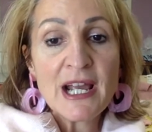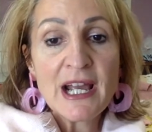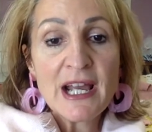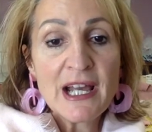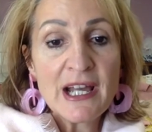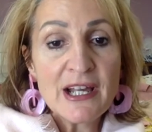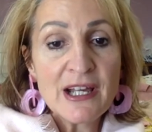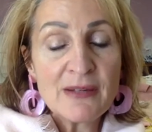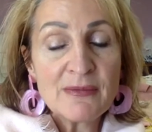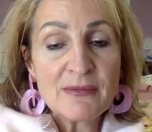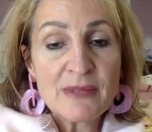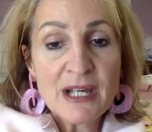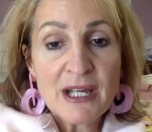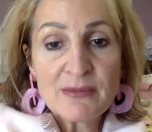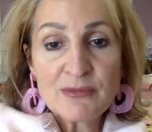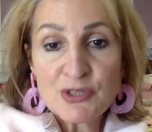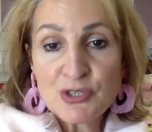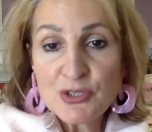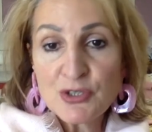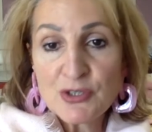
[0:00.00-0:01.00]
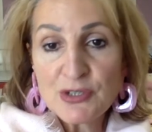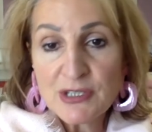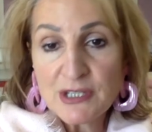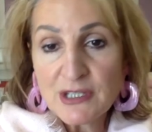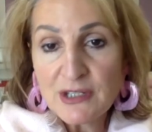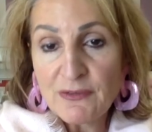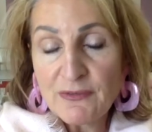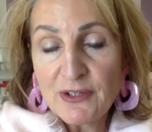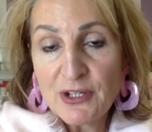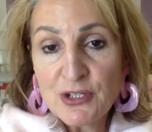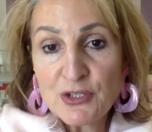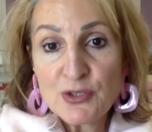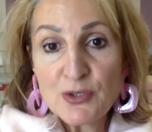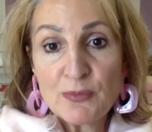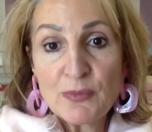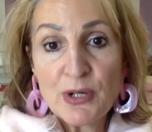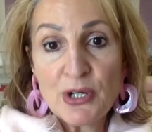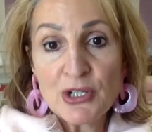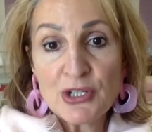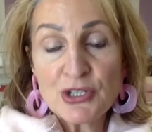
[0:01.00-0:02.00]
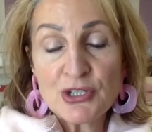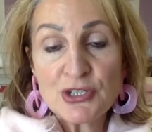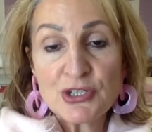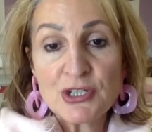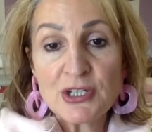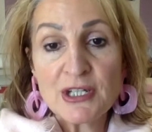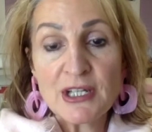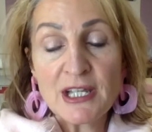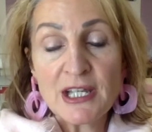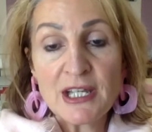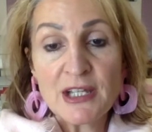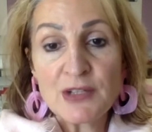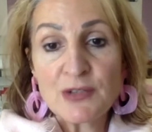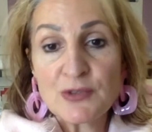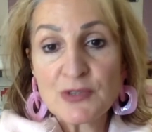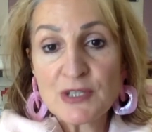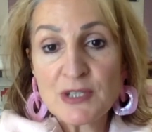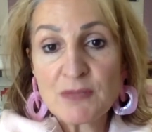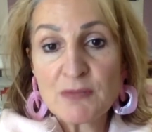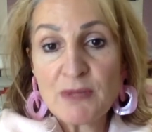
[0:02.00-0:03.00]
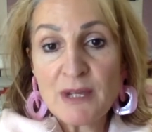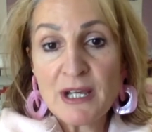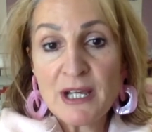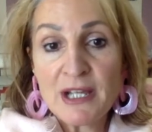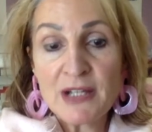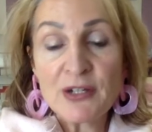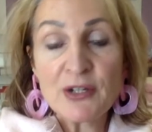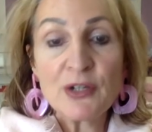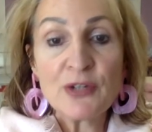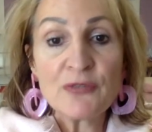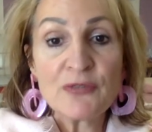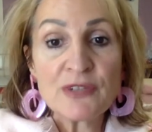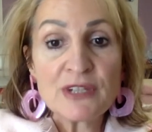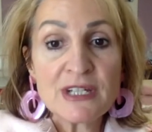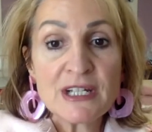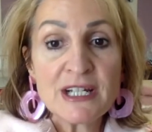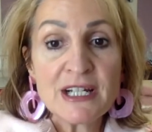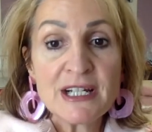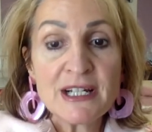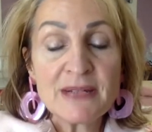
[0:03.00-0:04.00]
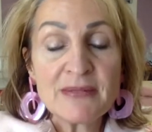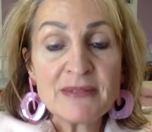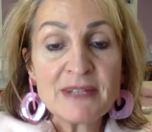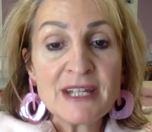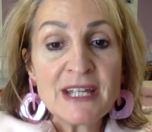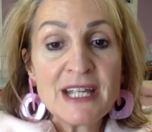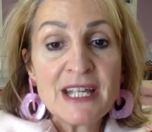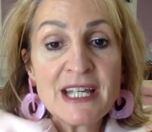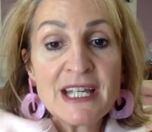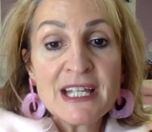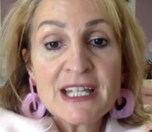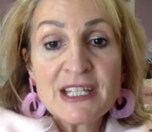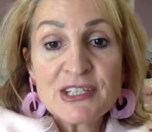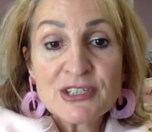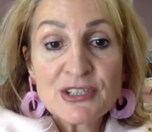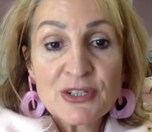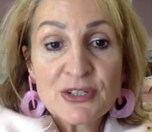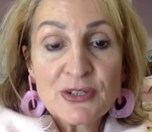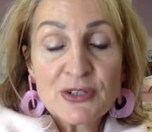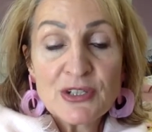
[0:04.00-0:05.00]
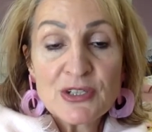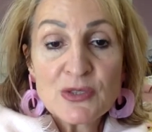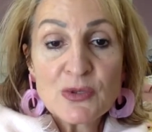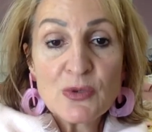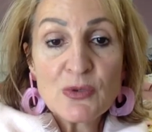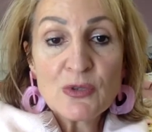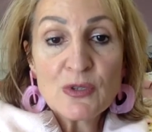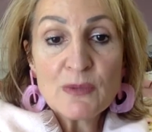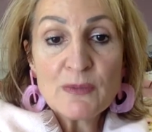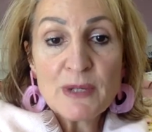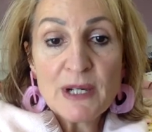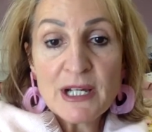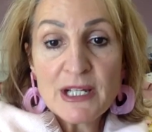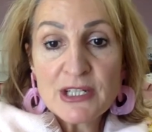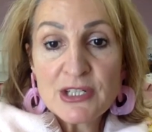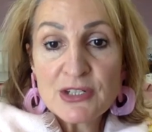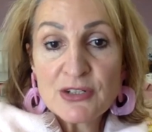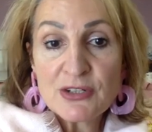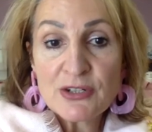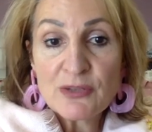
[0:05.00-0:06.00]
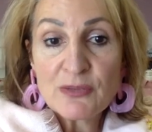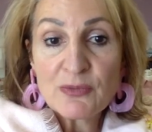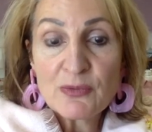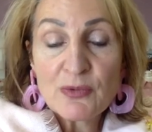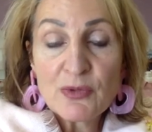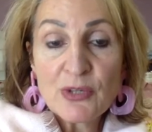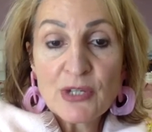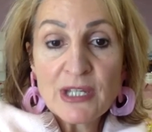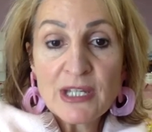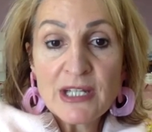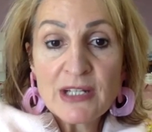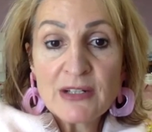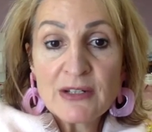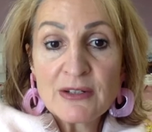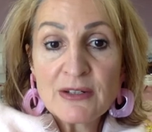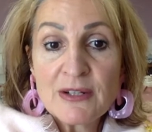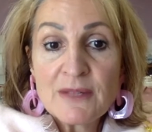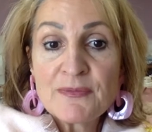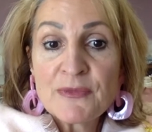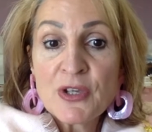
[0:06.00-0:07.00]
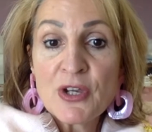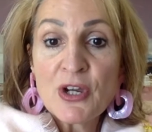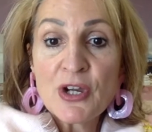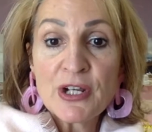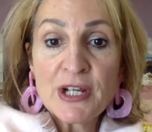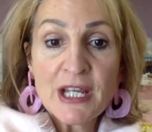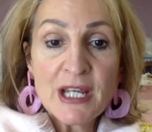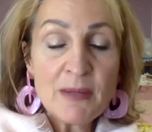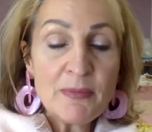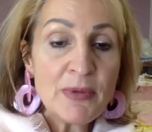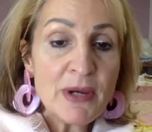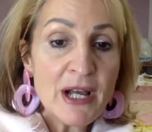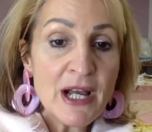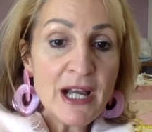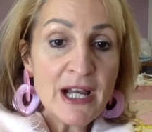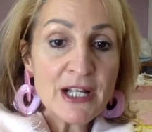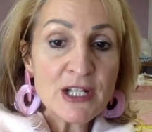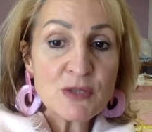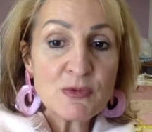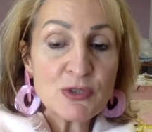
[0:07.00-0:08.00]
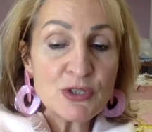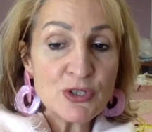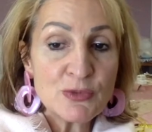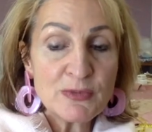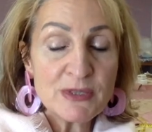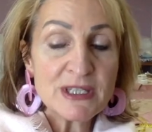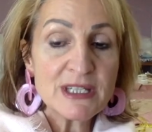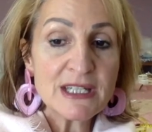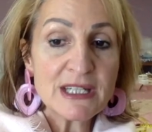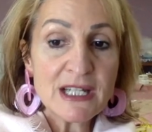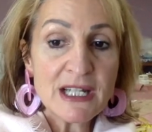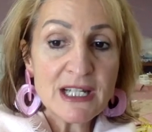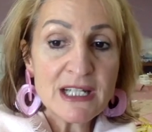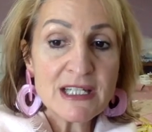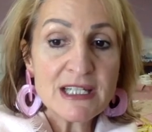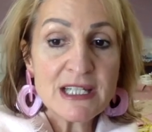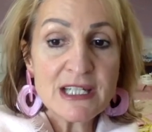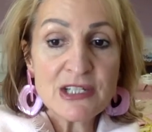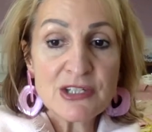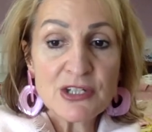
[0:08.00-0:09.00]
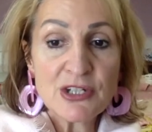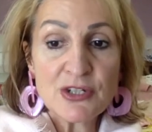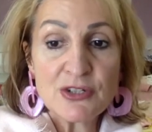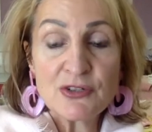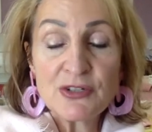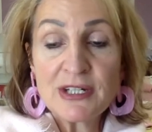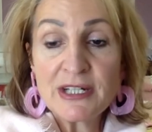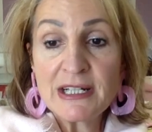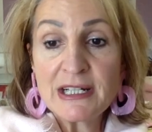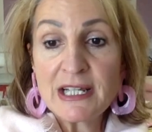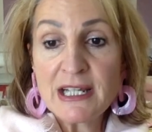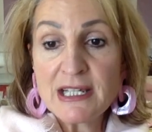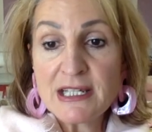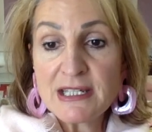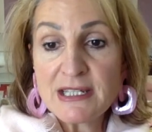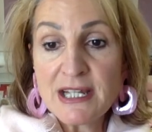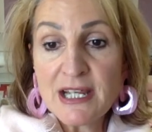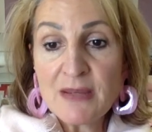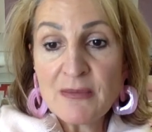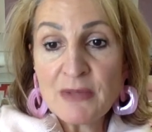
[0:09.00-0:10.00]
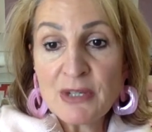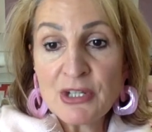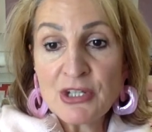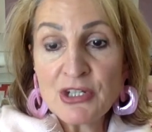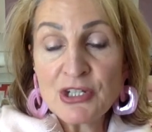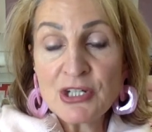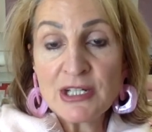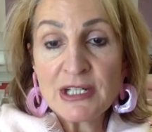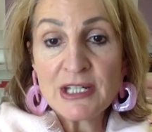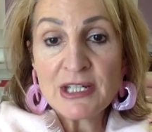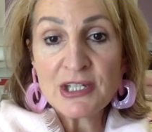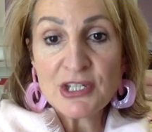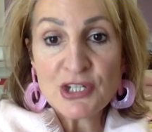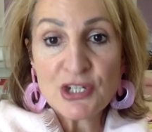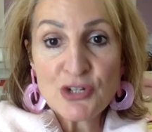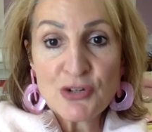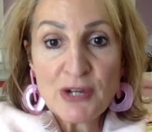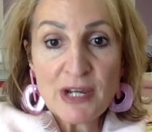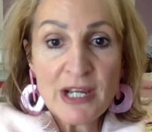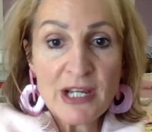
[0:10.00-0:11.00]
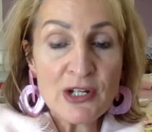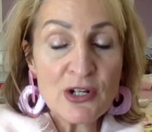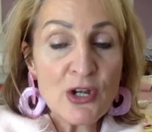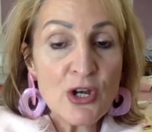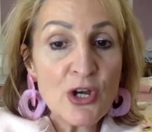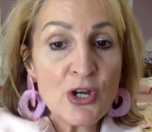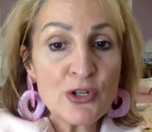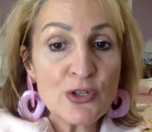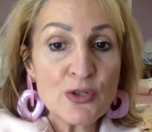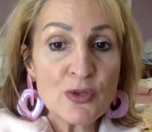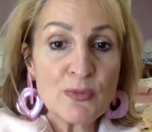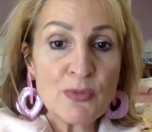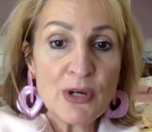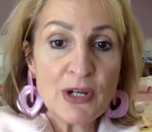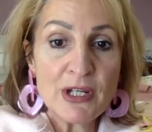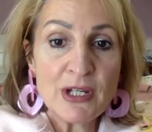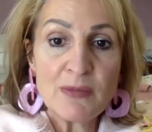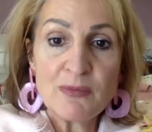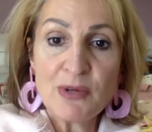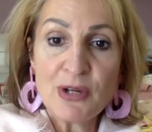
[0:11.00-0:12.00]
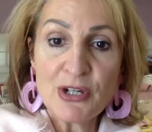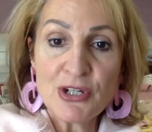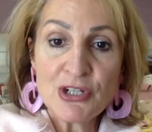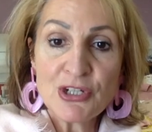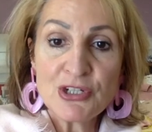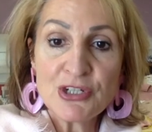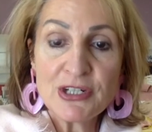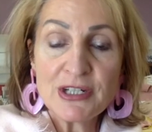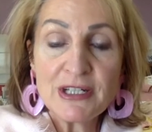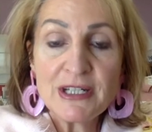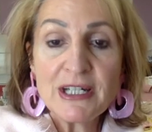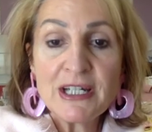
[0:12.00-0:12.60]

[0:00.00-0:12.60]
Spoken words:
I'm sure it's going to affect your posture and your spine over time. So it's all about, working on hip height when you're busy cutting, so you're doing less damage and less strain on your body posture.